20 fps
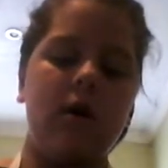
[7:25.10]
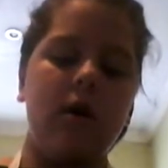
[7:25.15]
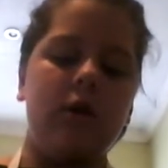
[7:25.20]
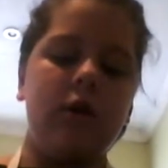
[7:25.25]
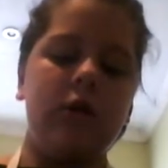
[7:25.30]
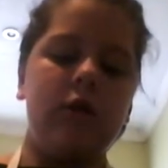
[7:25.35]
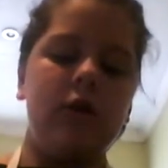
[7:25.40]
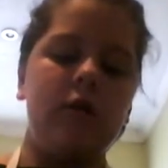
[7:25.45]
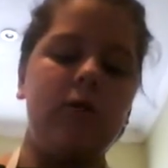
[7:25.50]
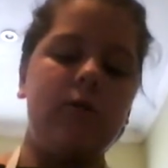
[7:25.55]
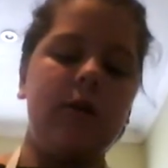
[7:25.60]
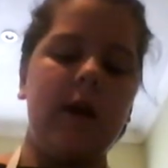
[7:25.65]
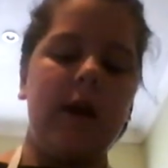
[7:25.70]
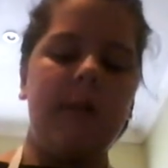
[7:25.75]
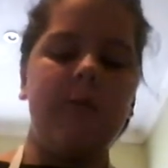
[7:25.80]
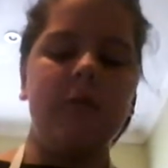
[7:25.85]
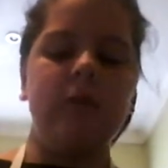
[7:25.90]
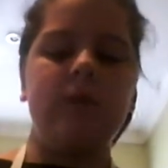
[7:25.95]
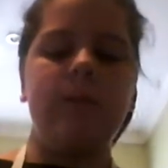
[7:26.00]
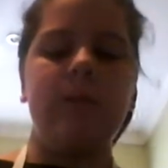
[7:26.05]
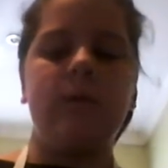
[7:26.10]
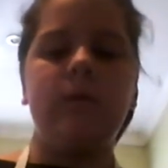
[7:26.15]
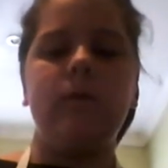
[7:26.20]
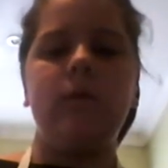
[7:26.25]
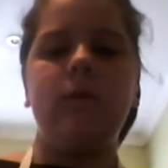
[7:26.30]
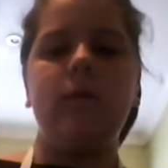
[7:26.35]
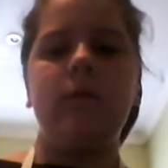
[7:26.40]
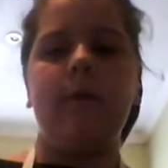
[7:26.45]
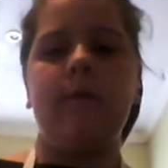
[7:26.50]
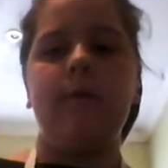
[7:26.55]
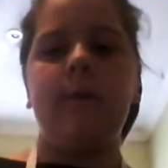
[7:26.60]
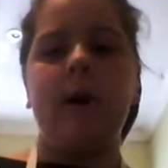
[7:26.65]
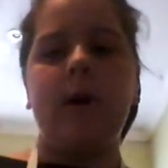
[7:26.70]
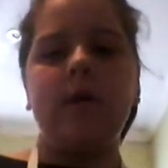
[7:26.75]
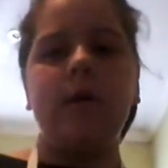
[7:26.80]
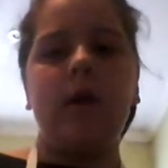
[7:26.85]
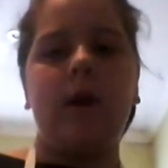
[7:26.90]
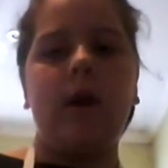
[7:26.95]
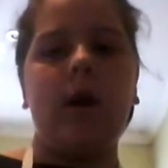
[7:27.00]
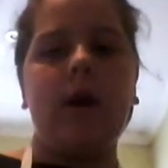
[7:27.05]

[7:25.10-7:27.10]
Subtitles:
2 tablespoons of butter